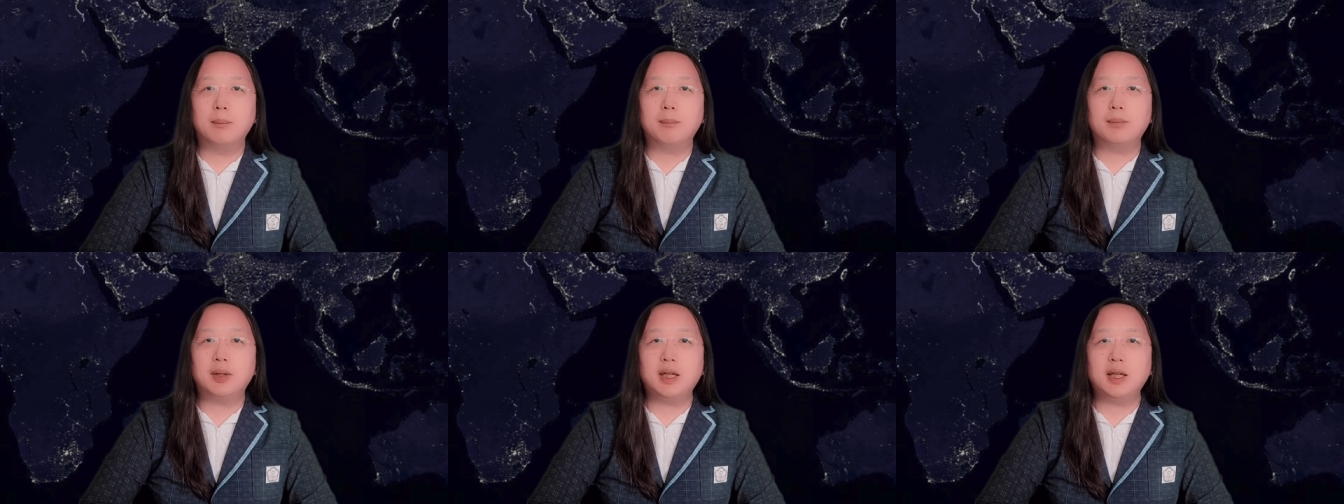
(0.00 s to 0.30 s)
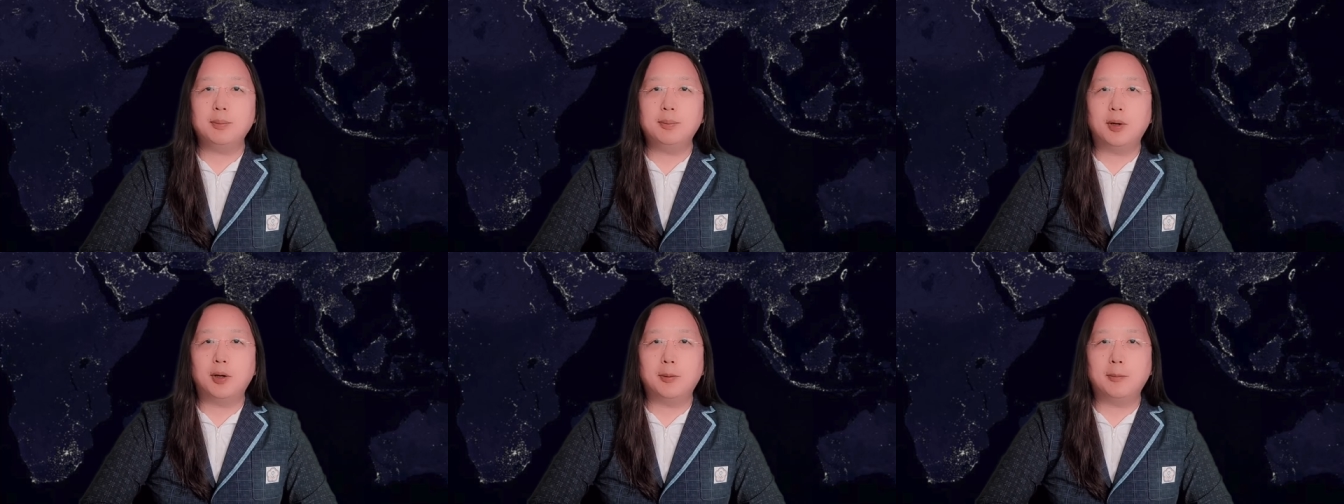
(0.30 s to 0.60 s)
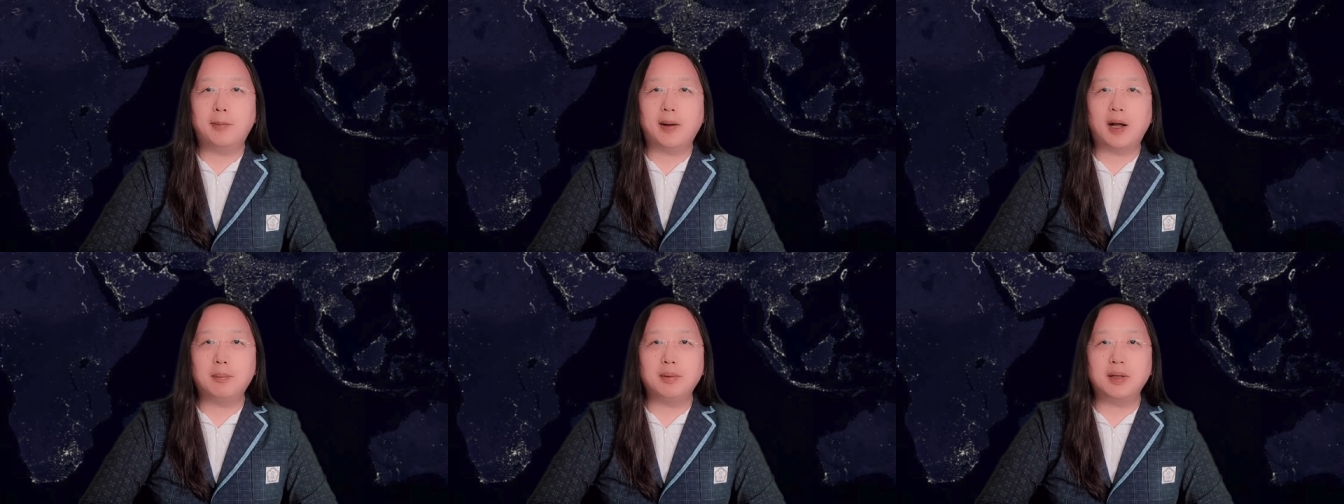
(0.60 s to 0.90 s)
people
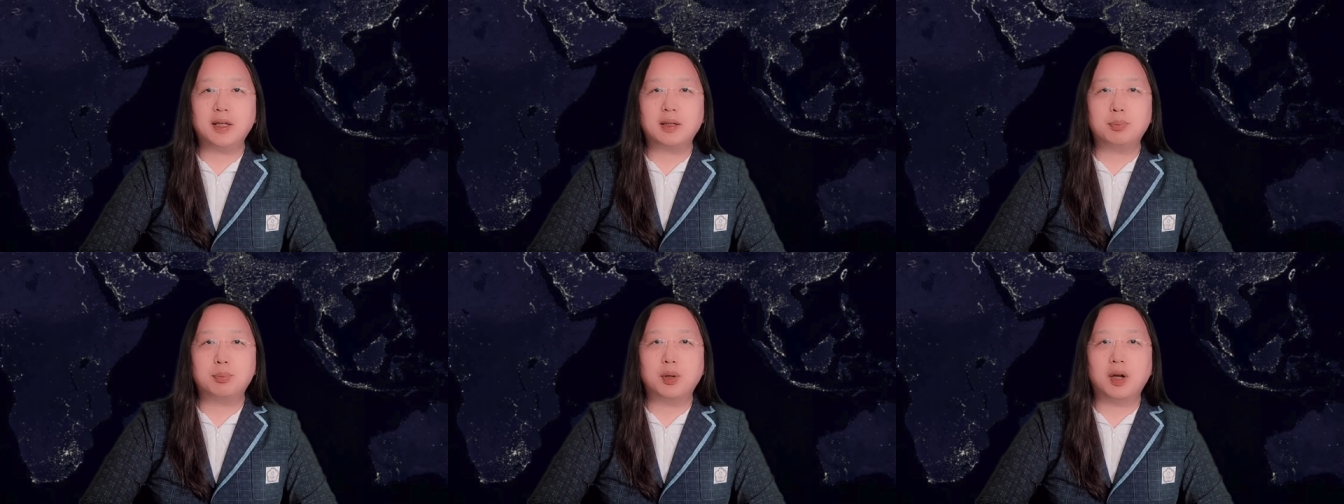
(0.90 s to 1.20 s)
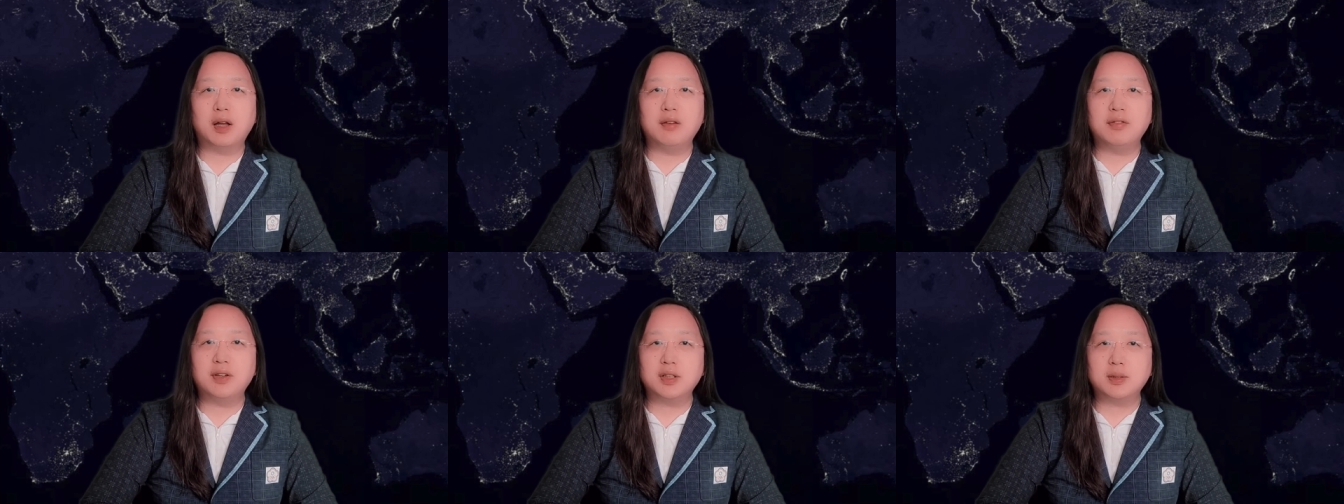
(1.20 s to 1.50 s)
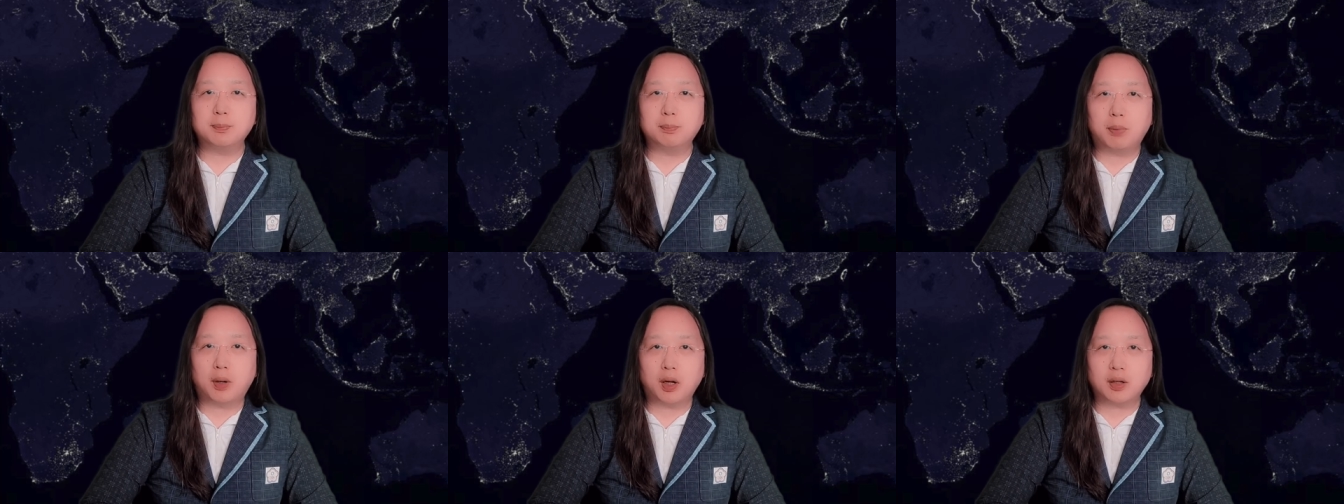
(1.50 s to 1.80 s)
public
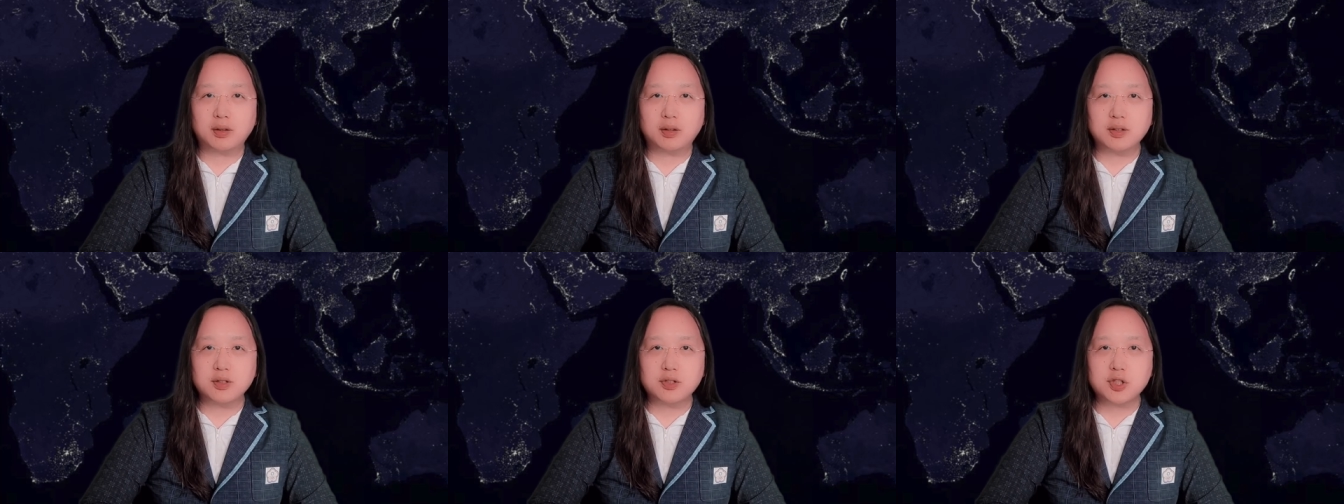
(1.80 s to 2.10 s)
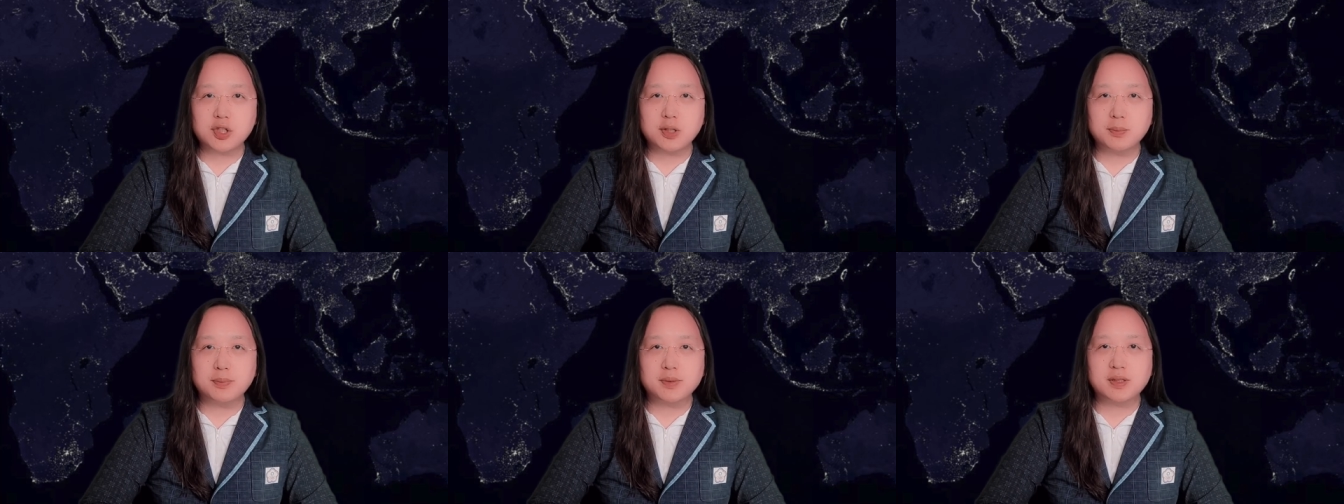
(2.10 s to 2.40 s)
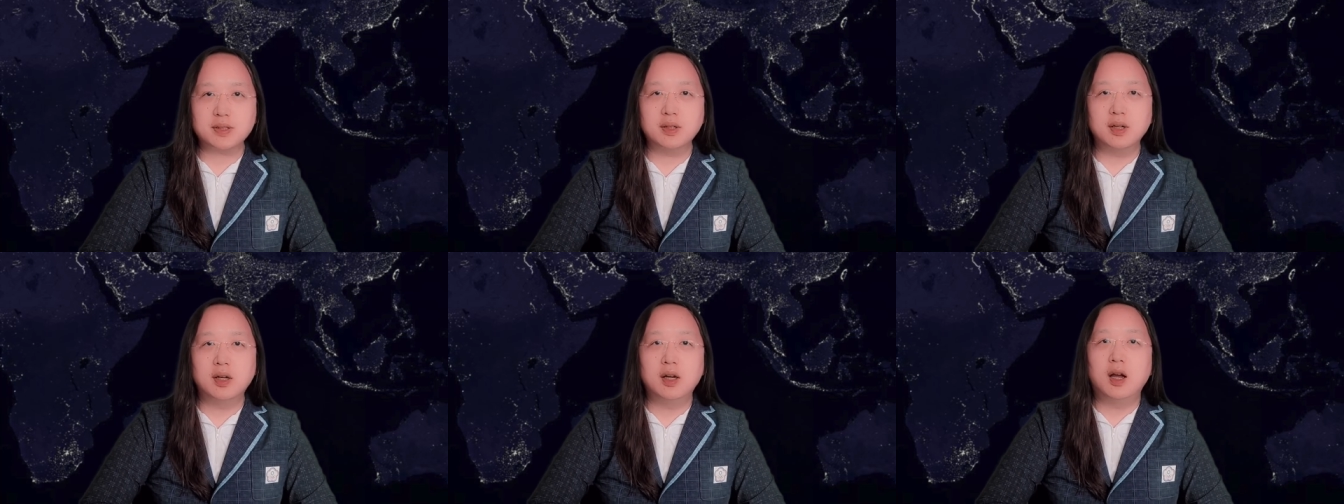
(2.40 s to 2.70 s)
private partnerships